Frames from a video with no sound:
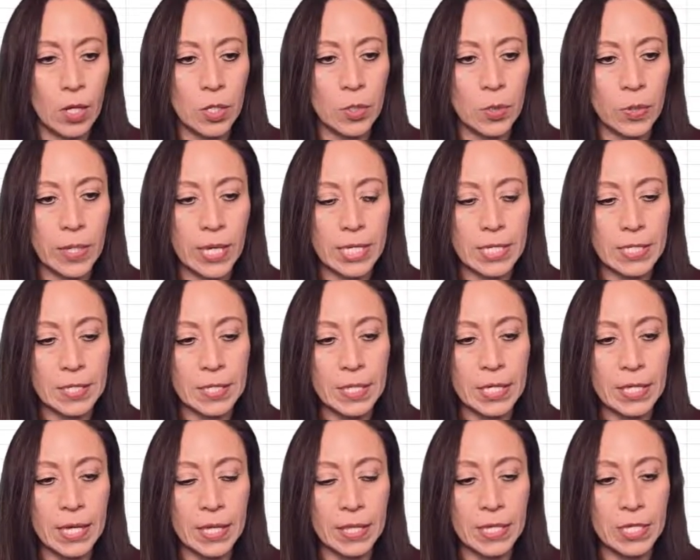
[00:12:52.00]
So you can
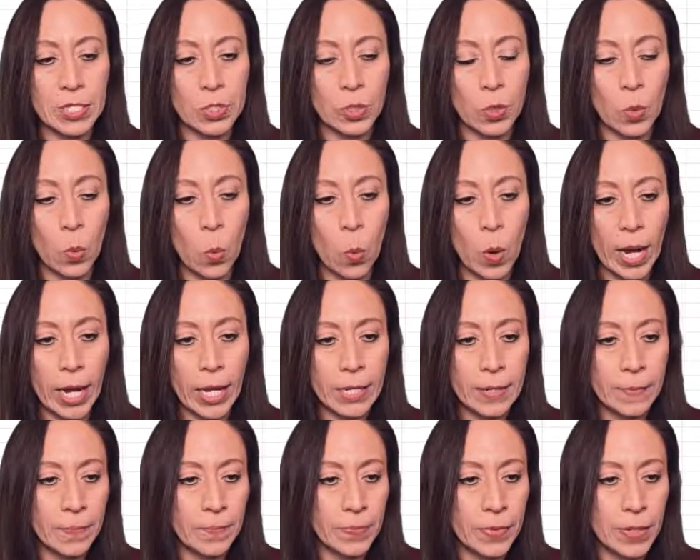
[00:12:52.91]
see that store
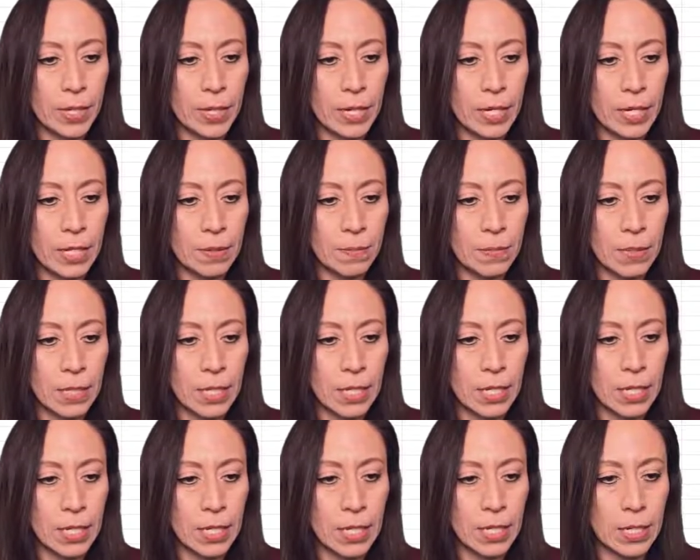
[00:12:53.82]
one, let
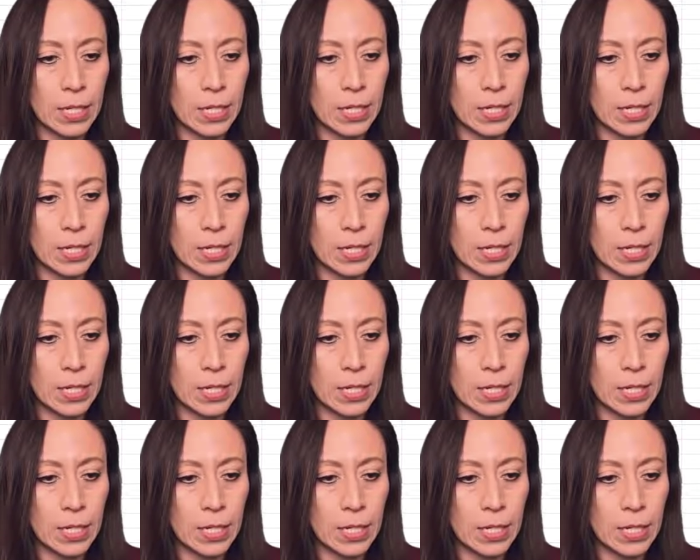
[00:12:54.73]
me